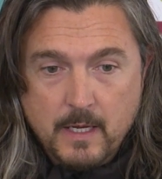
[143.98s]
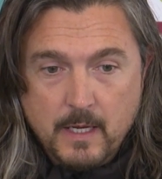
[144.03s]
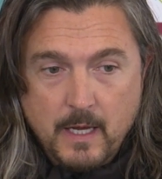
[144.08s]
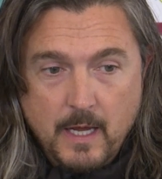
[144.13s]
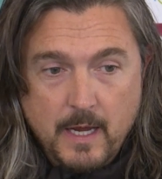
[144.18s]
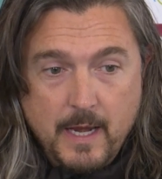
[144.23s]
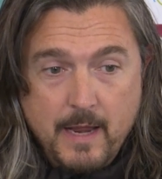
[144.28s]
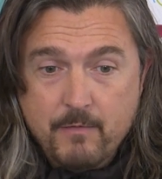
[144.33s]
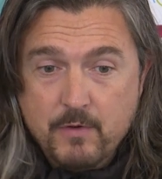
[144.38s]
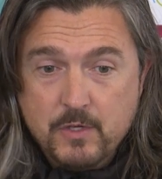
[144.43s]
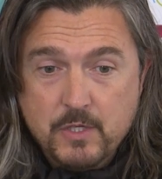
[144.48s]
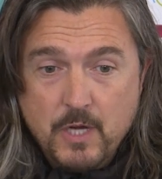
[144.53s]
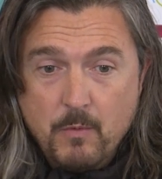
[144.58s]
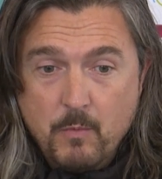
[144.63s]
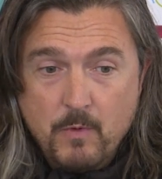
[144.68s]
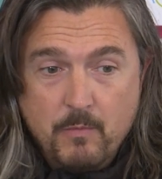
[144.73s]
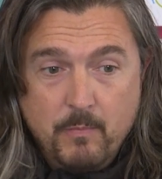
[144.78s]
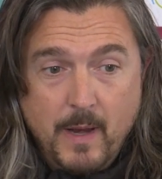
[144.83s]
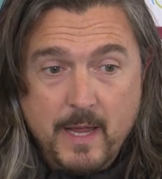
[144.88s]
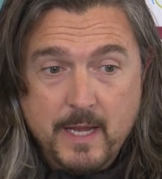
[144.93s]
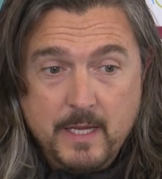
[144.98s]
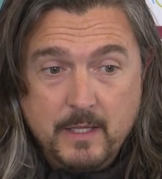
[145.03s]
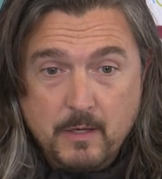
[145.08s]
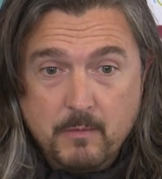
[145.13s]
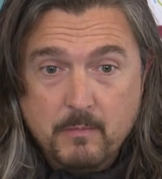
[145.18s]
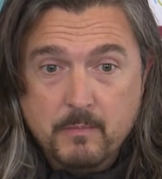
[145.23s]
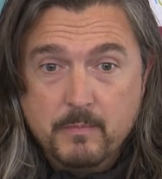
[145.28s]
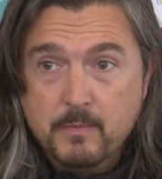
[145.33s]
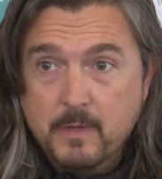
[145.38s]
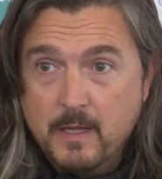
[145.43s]
And every time we played
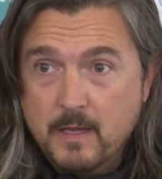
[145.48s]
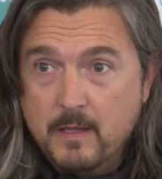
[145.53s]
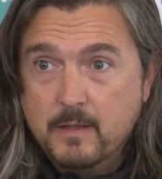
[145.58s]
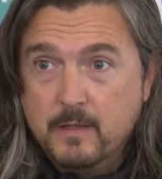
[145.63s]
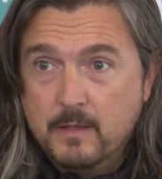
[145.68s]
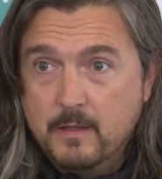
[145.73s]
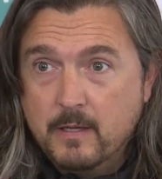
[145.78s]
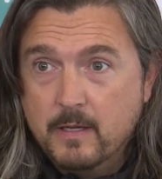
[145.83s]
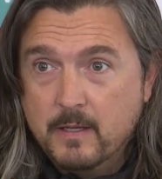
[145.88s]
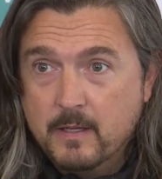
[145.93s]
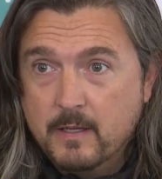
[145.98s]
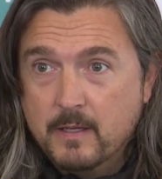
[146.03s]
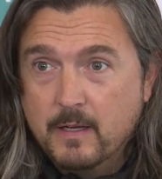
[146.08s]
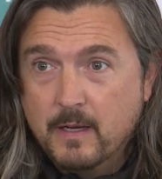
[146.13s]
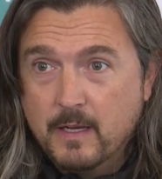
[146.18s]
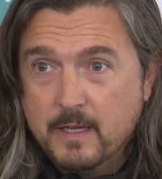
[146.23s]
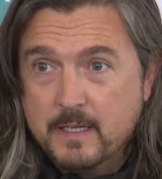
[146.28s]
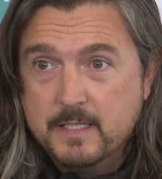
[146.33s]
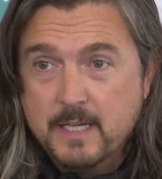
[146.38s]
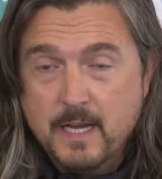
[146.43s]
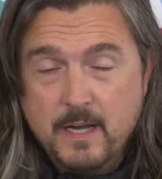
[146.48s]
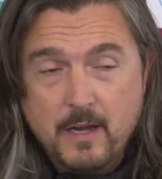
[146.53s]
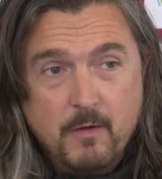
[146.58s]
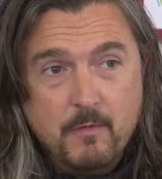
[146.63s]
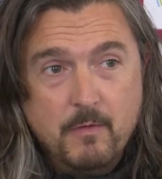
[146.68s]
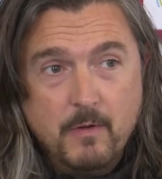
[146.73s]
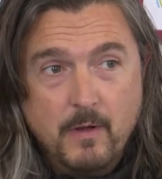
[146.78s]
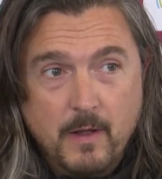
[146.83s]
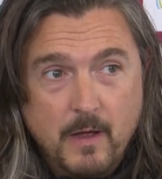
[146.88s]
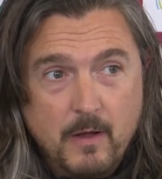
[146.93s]
them, like I said,
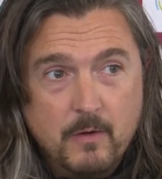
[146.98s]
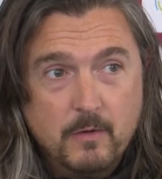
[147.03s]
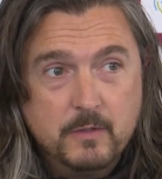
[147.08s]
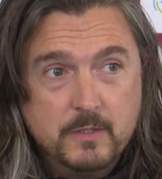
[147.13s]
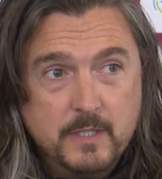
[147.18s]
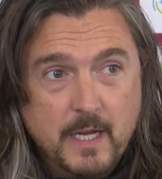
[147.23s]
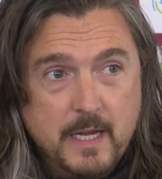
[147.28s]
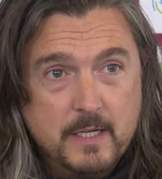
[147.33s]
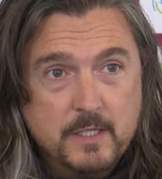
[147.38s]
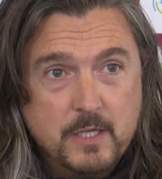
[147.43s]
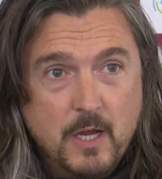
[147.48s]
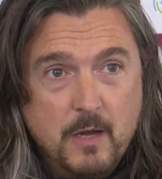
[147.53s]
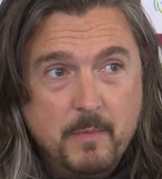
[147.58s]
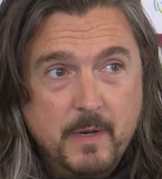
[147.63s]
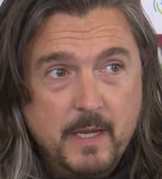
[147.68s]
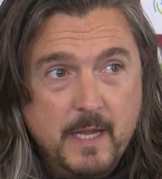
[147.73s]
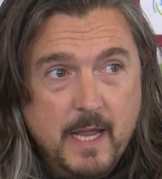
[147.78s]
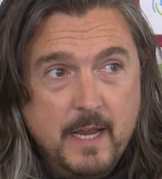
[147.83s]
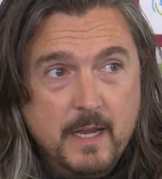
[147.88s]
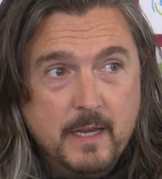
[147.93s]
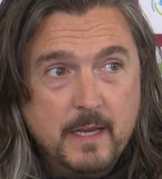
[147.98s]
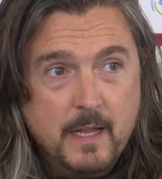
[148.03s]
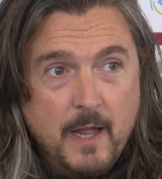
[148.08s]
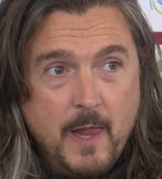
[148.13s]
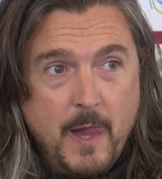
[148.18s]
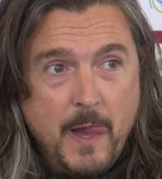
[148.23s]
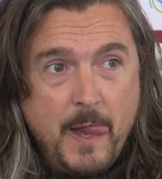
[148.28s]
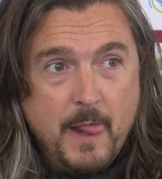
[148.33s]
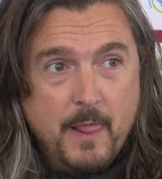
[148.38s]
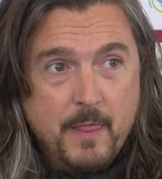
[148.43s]
I'll say it time and again,
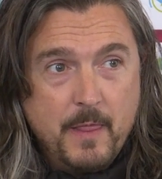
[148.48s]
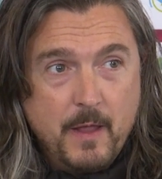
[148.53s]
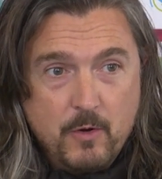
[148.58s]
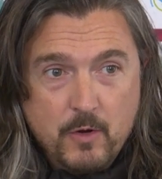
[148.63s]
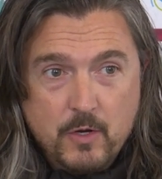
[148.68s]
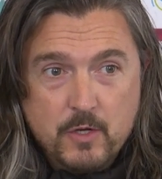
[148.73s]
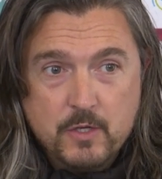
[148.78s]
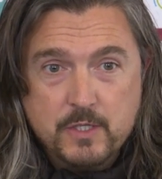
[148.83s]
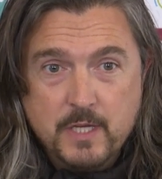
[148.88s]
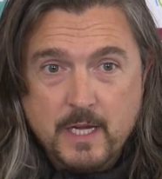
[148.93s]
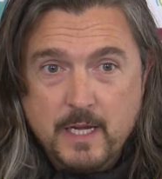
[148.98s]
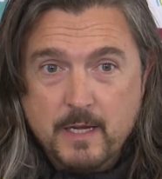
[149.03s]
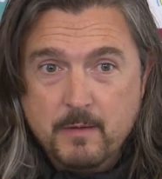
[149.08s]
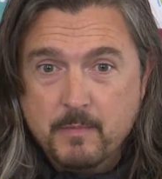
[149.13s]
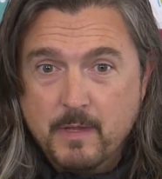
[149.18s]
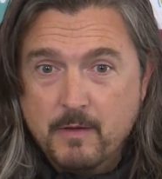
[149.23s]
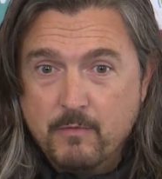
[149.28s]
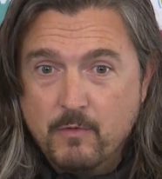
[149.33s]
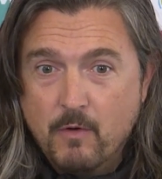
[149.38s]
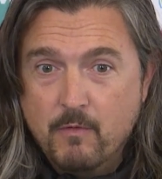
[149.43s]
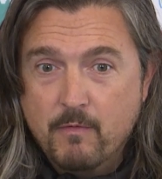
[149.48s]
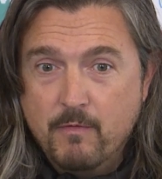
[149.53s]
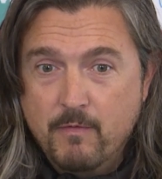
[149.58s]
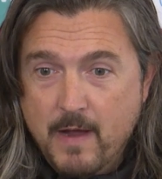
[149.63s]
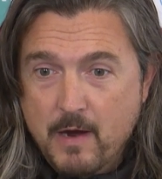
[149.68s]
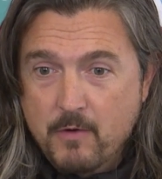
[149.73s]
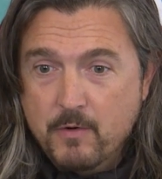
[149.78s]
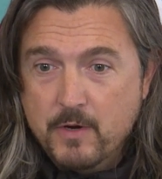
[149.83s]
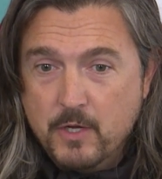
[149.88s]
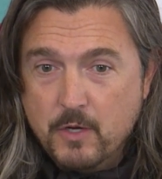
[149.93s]
they're a good team. They've got
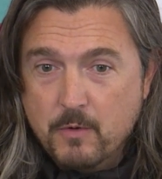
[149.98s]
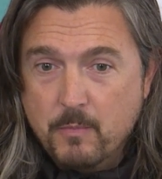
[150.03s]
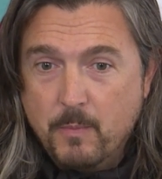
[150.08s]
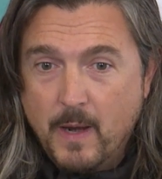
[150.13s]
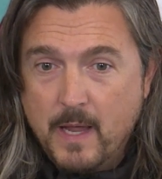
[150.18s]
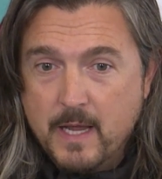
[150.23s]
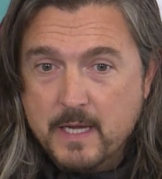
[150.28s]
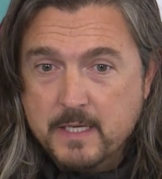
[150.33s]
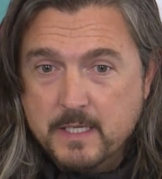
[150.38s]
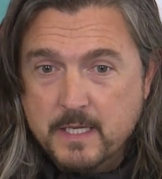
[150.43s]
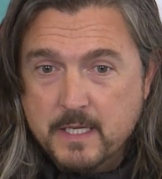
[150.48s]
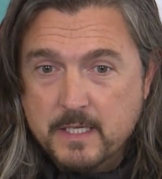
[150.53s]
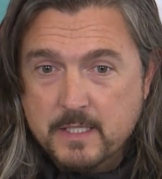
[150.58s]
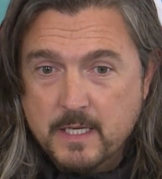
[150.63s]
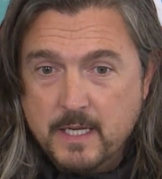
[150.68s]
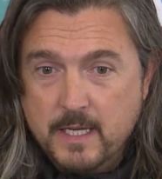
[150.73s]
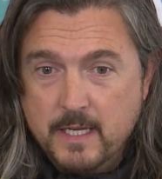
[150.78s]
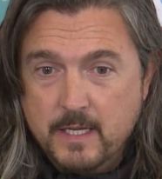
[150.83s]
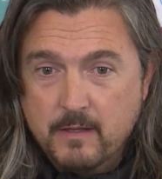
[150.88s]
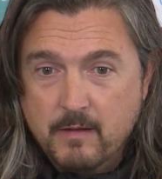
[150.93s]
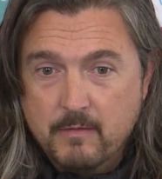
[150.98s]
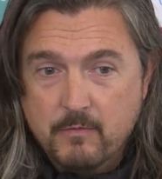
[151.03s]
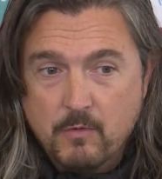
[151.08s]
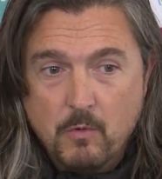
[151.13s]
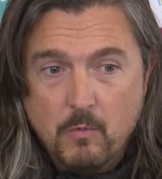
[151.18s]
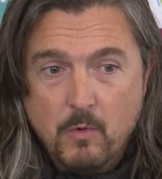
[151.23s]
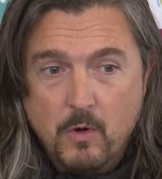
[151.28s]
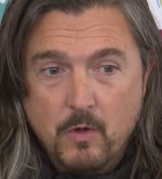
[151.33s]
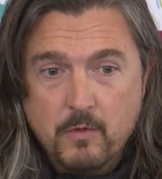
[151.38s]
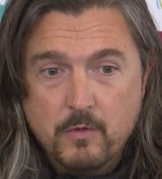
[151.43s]
very good players in this league. They've
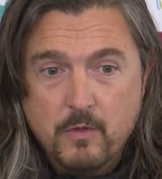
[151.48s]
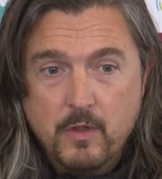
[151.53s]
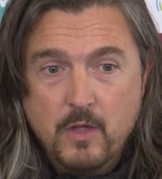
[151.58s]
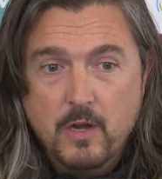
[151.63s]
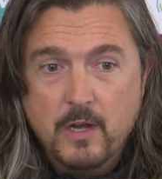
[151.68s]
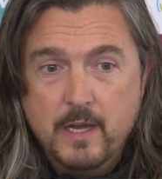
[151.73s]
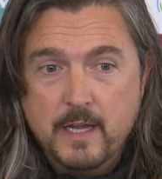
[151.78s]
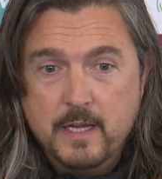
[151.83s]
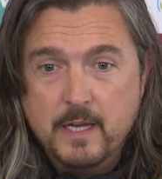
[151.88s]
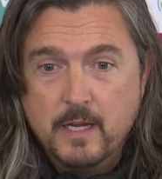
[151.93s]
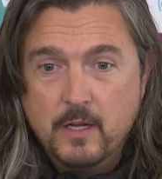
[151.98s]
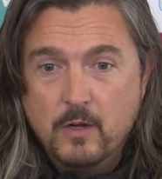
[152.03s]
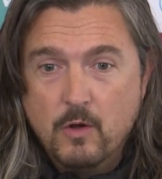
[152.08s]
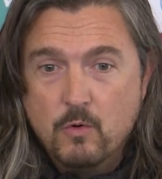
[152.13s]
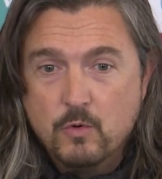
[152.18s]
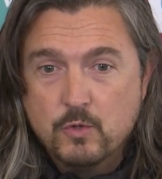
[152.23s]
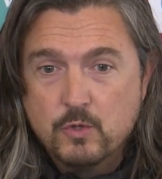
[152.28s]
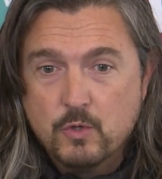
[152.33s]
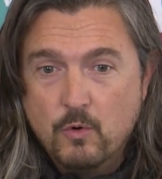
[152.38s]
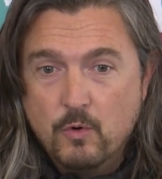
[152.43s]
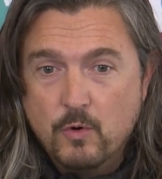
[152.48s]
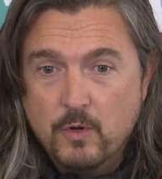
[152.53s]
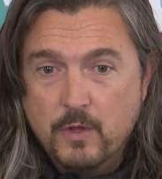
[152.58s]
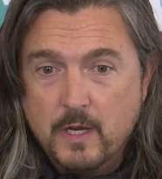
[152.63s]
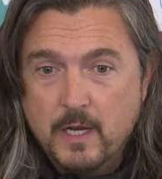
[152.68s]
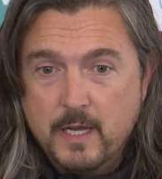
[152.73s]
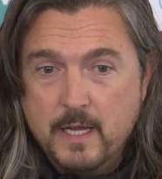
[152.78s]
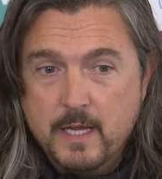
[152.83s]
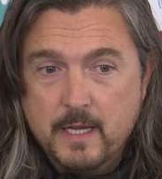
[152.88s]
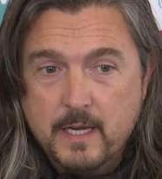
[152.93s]
got the leading goal scorer in the
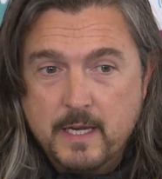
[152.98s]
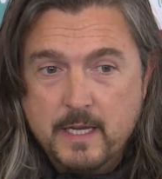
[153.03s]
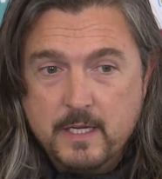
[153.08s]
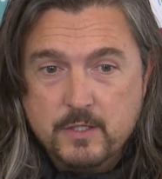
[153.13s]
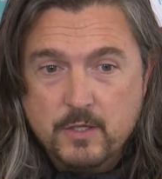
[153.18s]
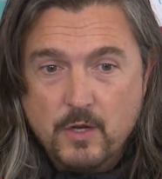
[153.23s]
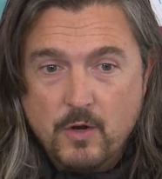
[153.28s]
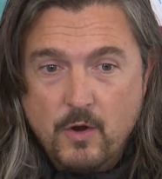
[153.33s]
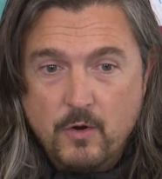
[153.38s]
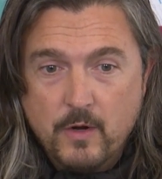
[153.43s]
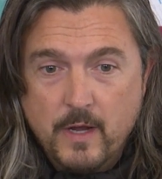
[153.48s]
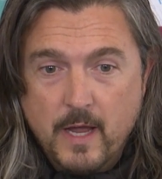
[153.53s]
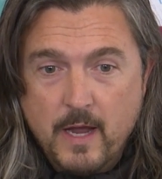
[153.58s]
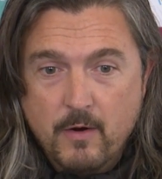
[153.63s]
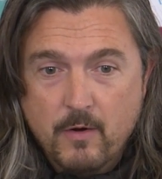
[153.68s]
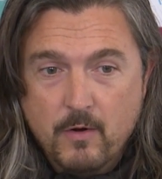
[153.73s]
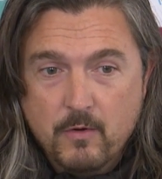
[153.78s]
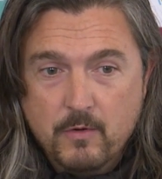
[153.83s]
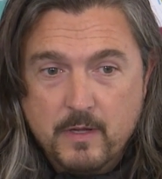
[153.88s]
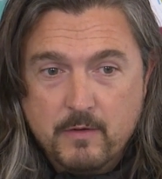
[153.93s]
league in Easton Ongaro.